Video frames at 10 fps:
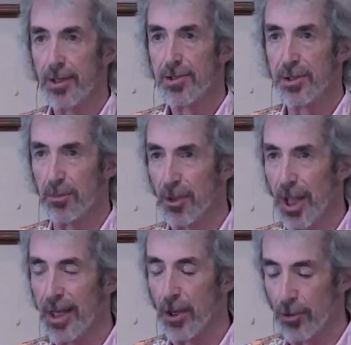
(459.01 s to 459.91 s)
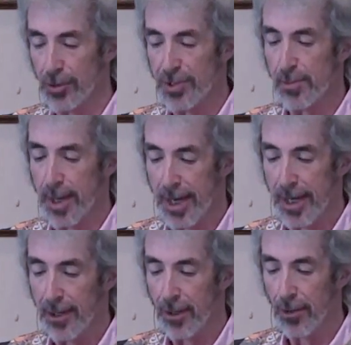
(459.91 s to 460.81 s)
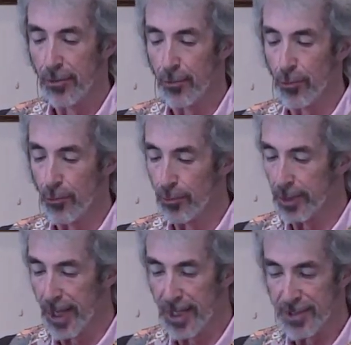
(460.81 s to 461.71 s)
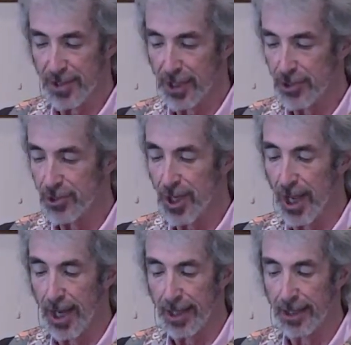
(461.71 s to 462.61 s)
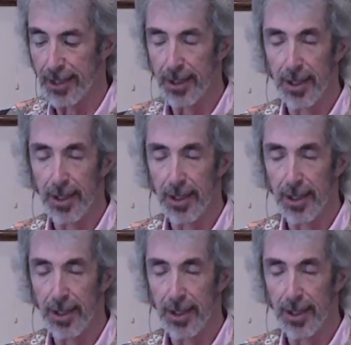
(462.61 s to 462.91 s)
some light on this man through whom God's light shined